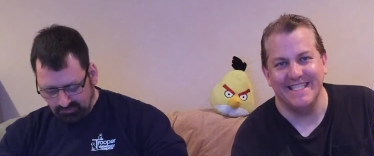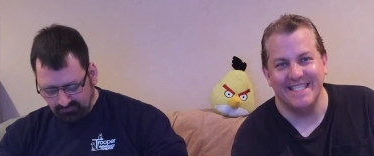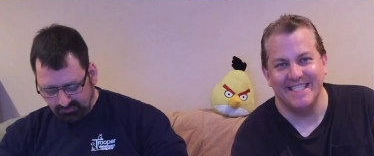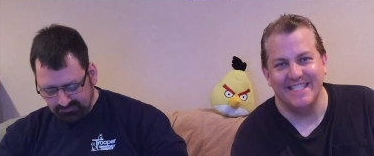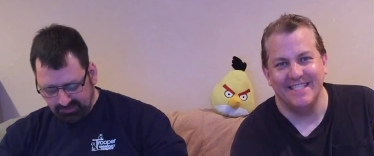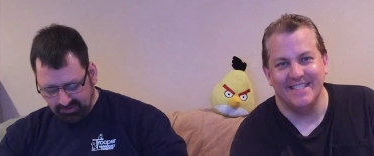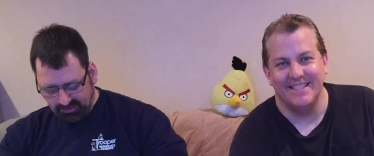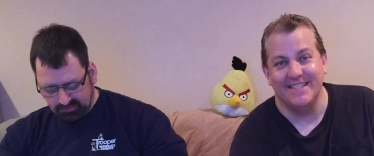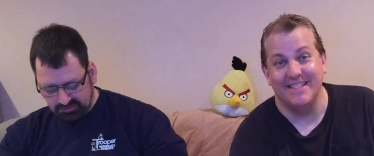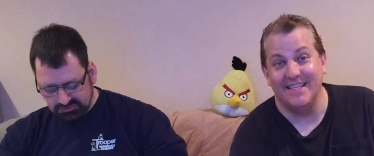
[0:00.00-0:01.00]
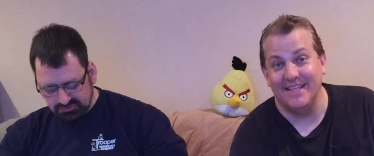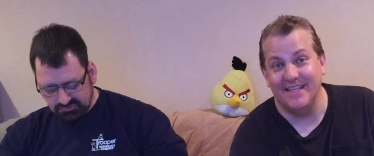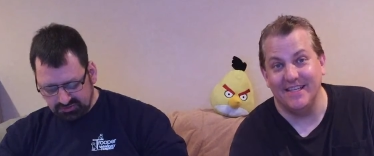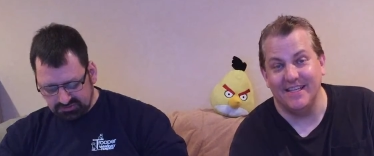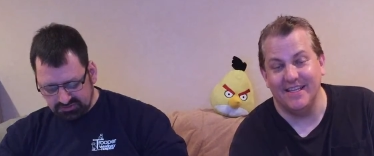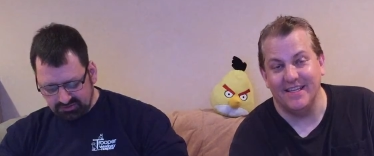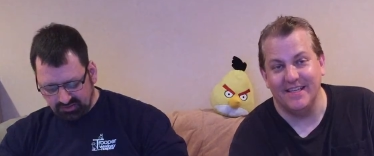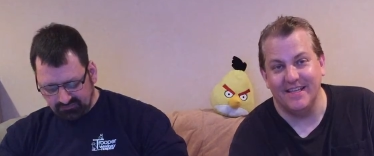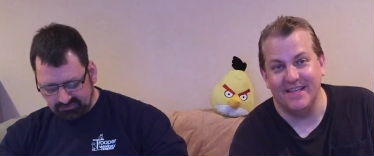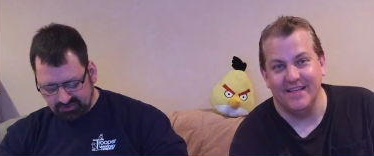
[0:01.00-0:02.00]
Speaker 1: from the English tradition
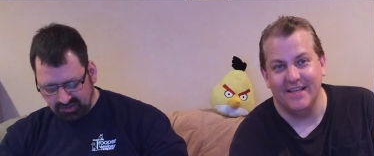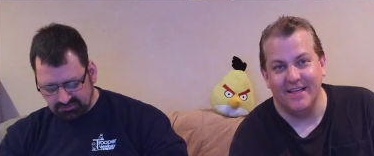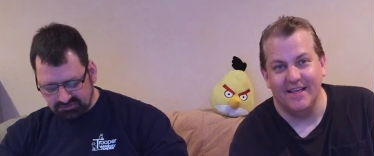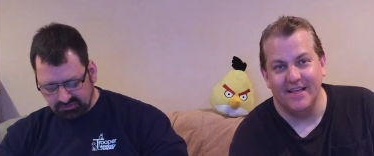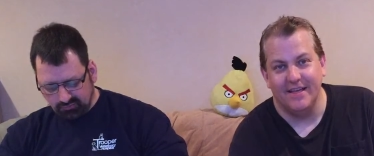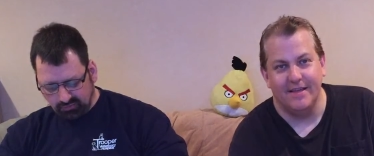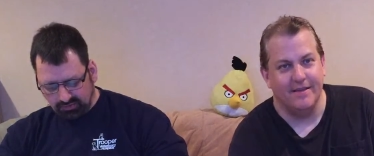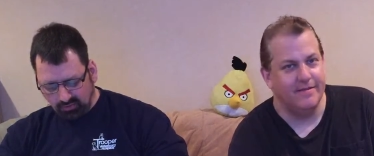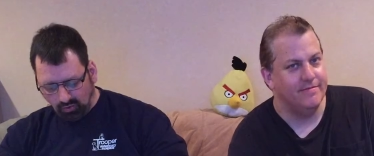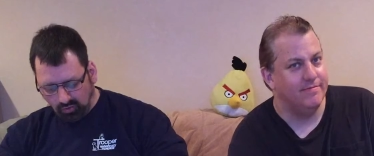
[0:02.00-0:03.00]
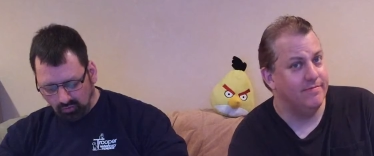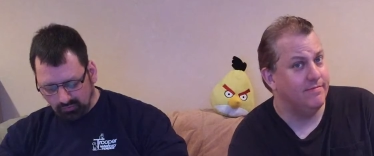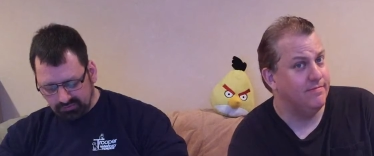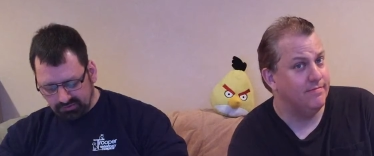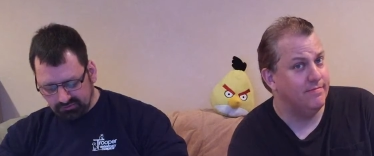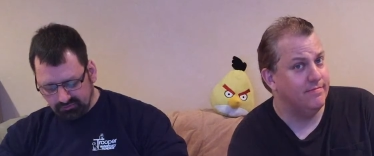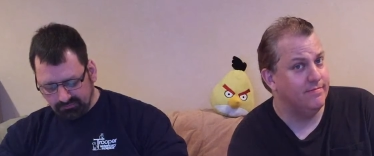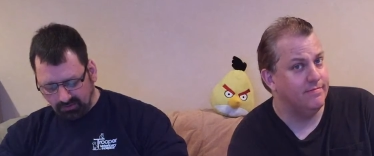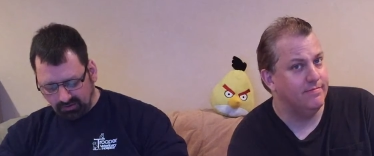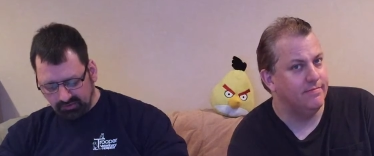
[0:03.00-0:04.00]
of attaching the word old to
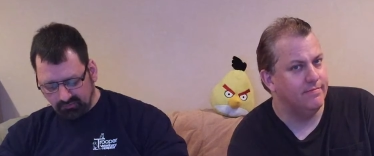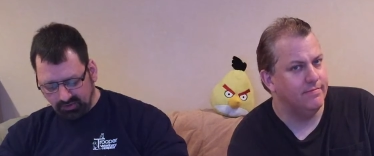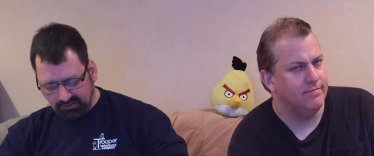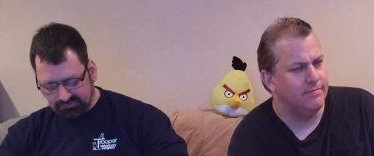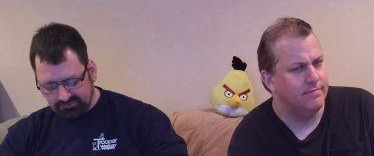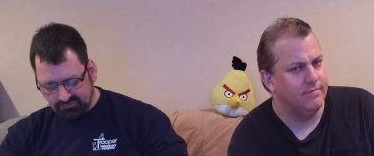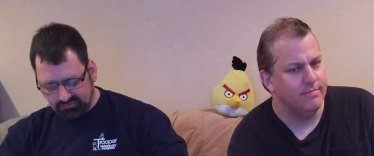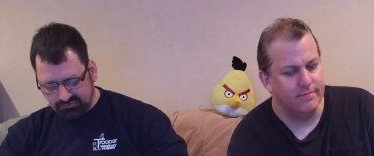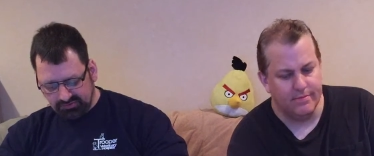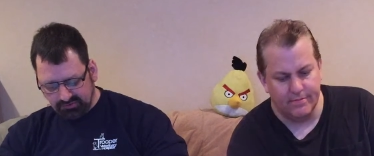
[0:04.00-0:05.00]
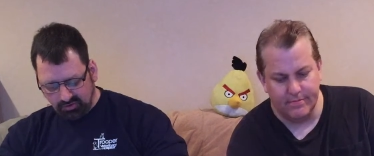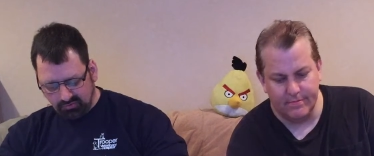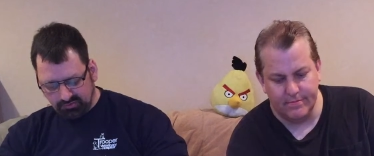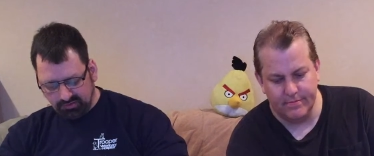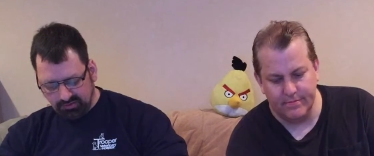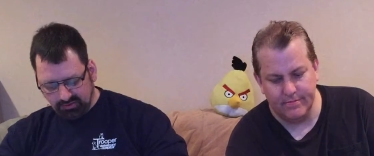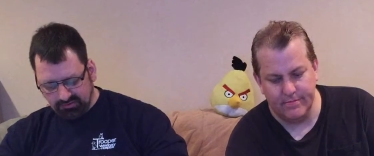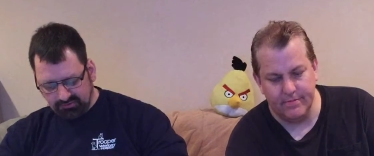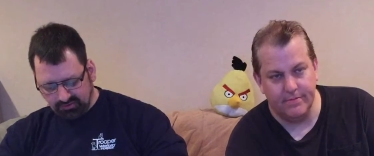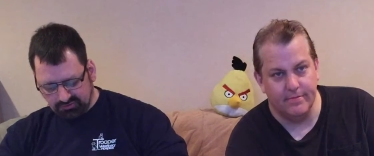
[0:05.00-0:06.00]
barley wines to denote
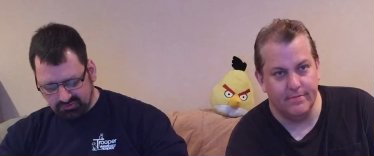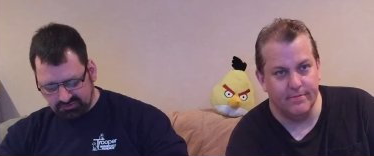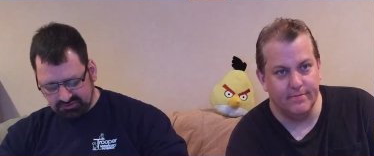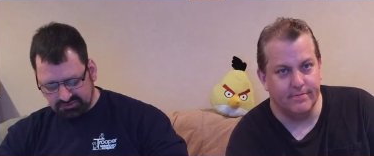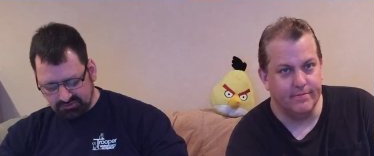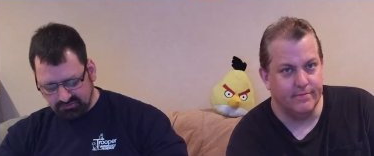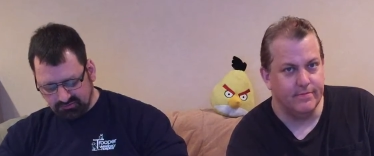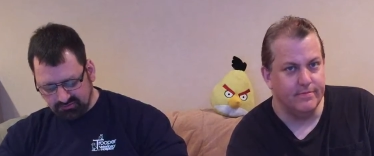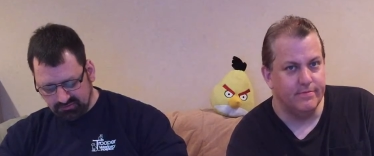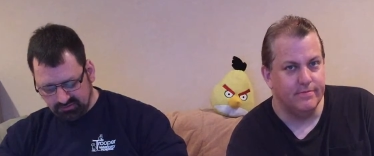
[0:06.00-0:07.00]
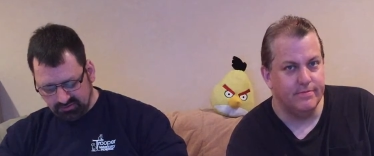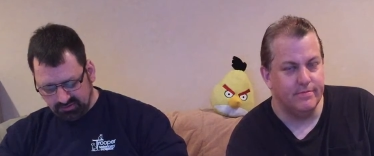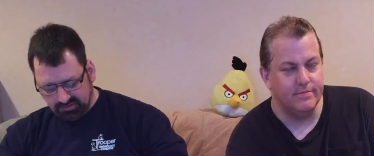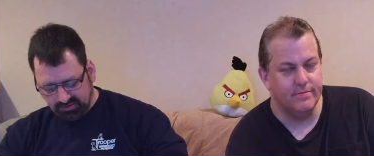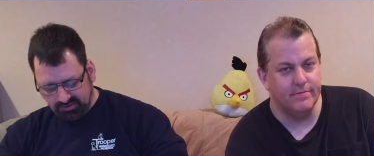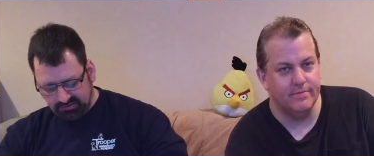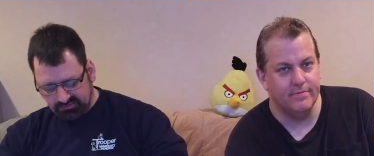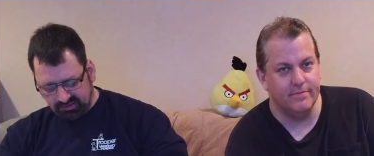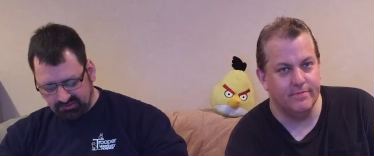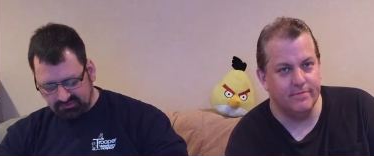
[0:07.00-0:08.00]
their tradition.
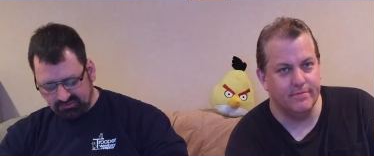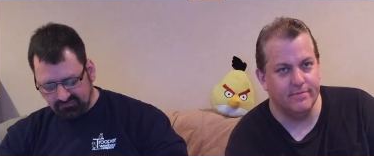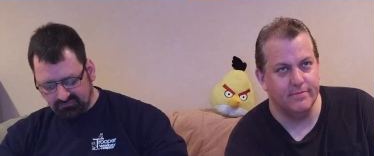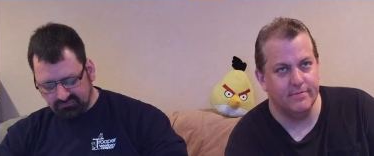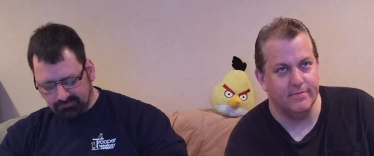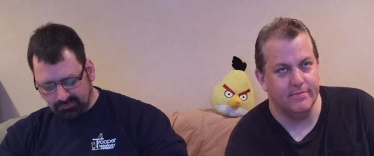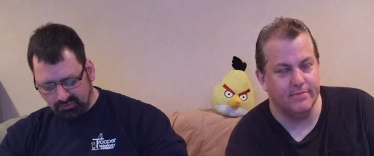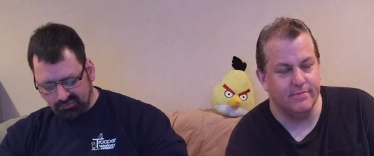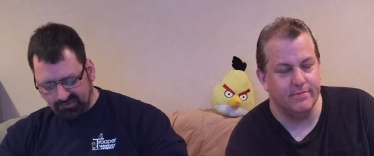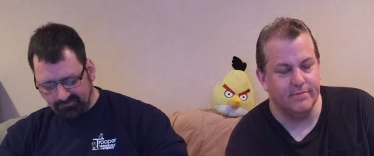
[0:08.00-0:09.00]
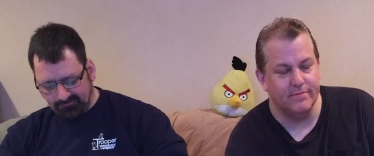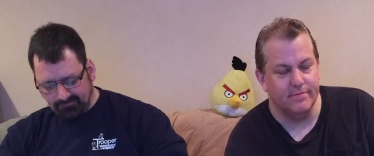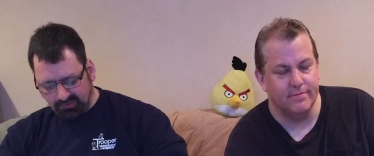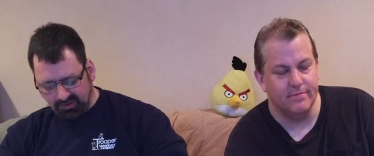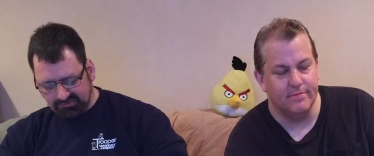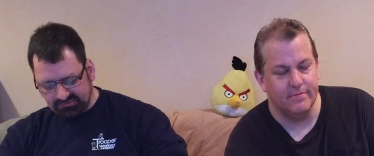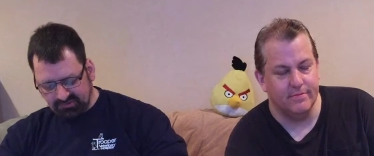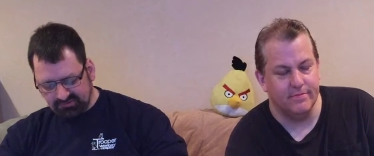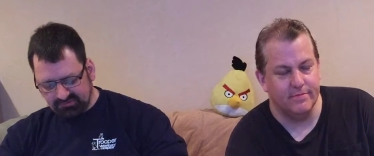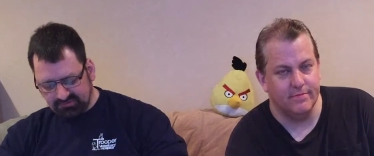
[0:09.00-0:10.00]
Intensive brewing
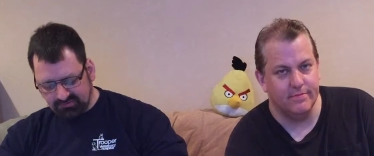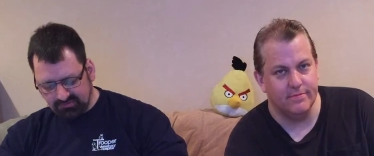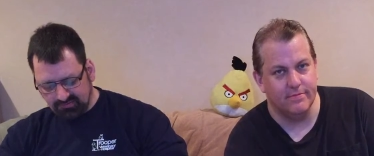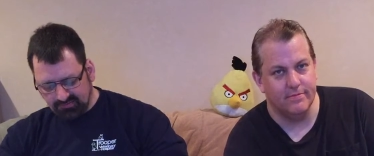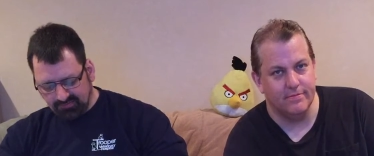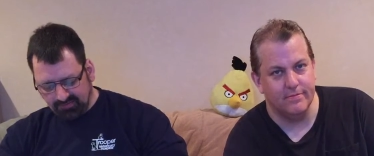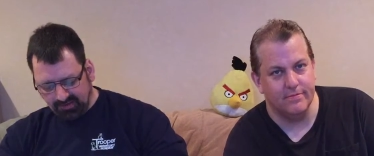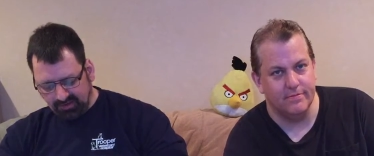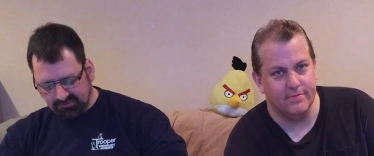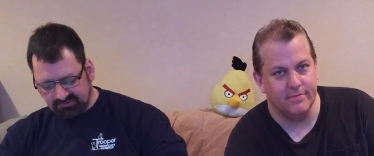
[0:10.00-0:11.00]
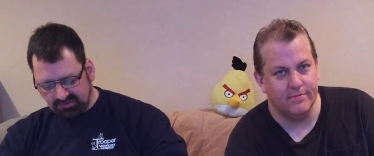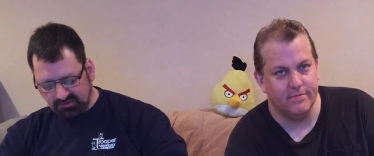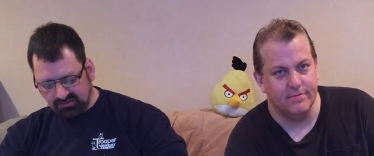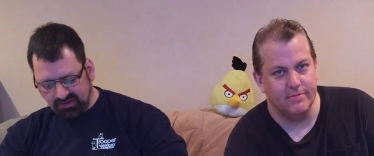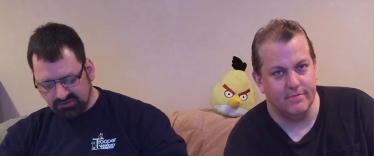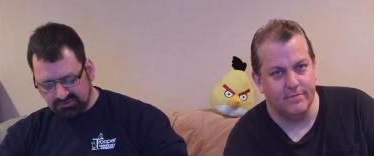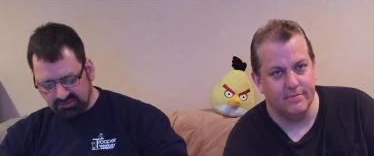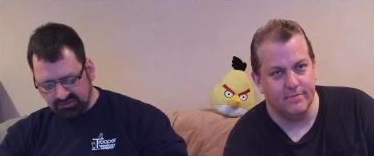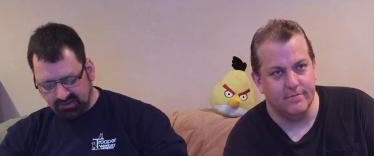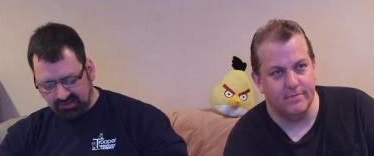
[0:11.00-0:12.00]
process and cellar
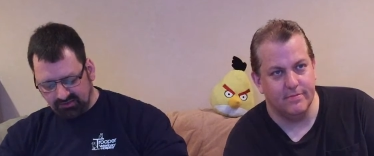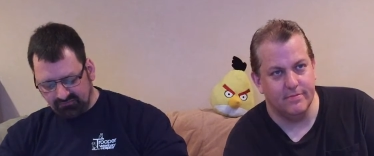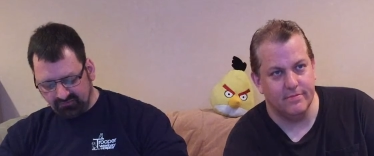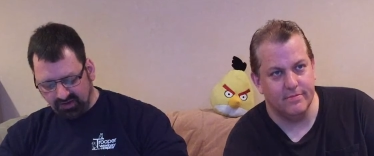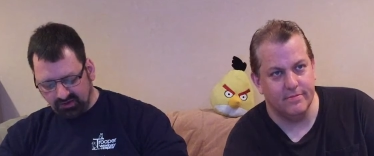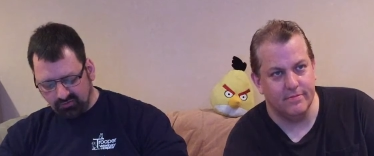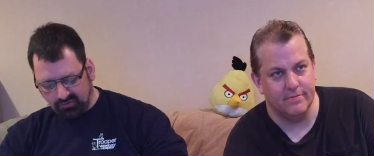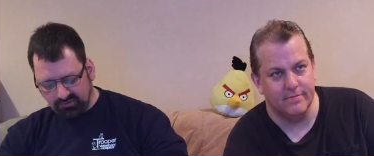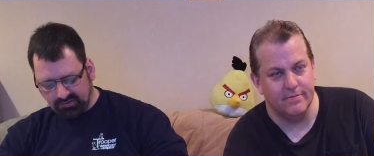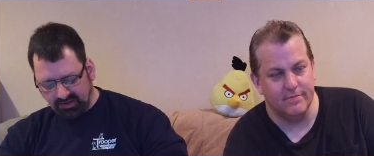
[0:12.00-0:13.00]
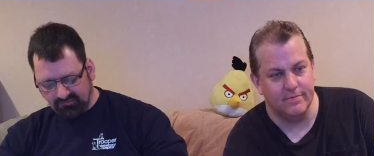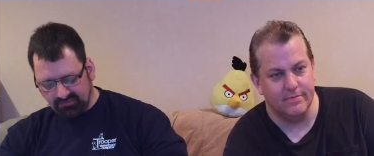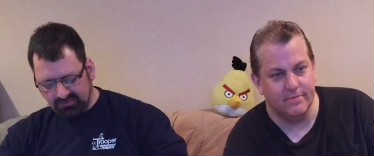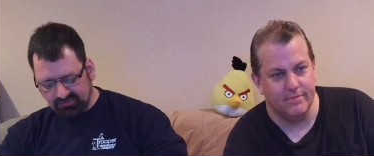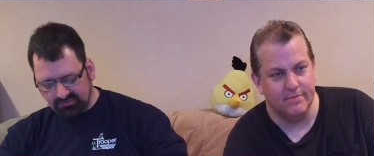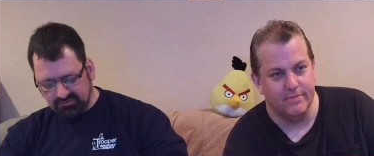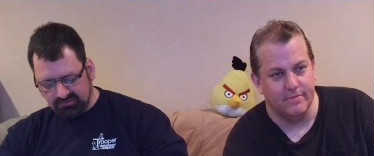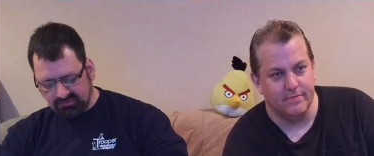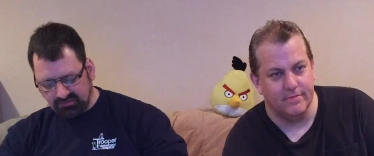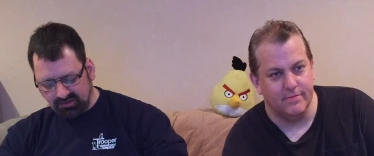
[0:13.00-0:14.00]
aging, and Foghorn gave it
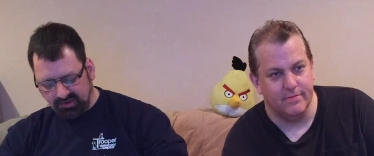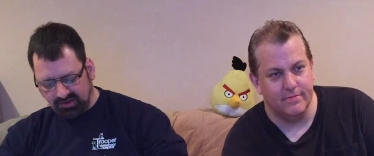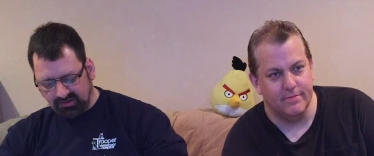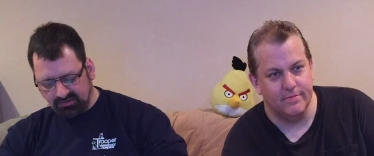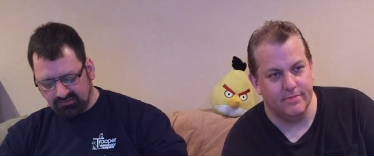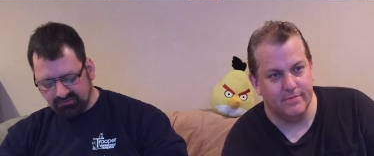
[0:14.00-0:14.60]
a